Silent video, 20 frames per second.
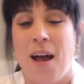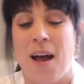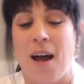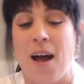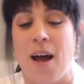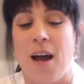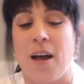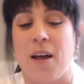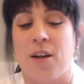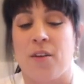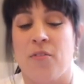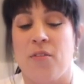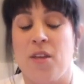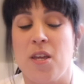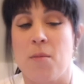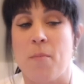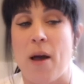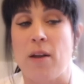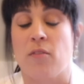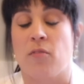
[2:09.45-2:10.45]

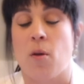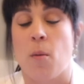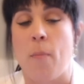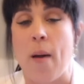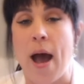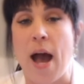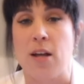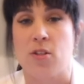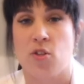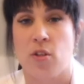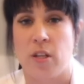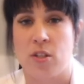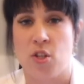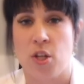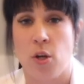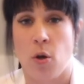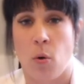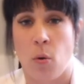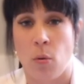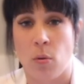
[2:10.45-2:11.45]
The amount of compassion that
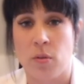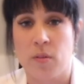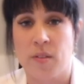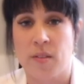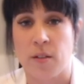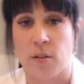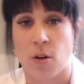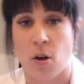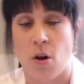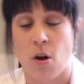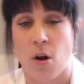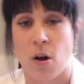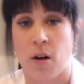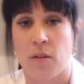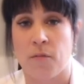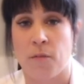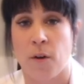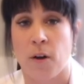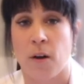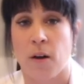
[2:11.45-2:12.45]
she holds in her
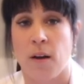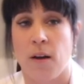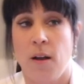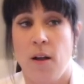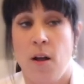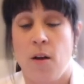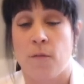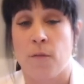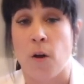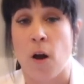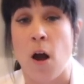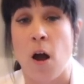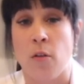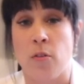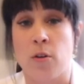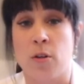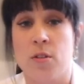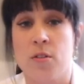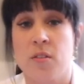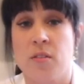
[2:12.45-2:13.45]
heart for
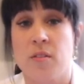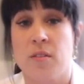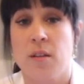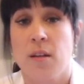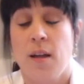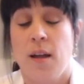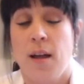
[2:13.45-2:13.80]
others,